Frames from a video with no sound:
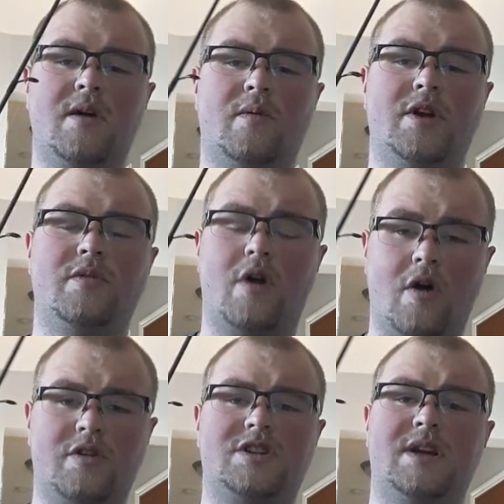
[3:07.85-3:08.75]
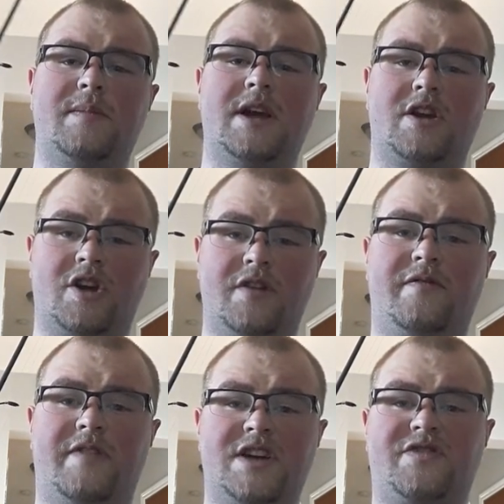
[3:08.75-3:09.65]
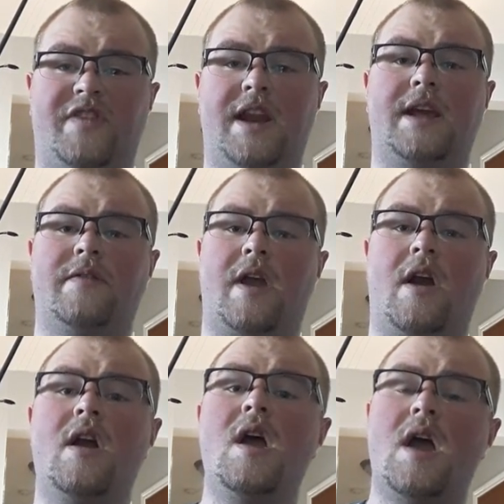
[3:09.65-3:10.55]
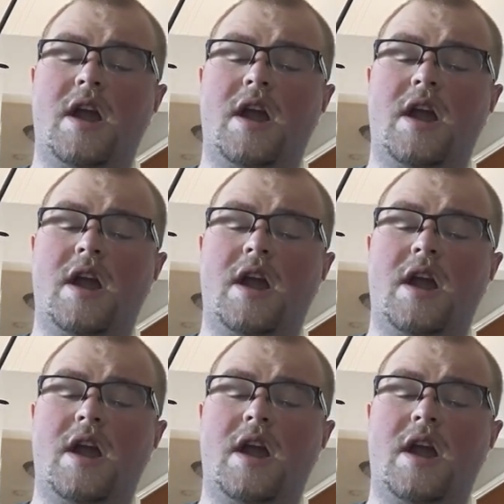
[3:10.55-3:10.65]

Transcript: where there's going to be a good fish feeding in there,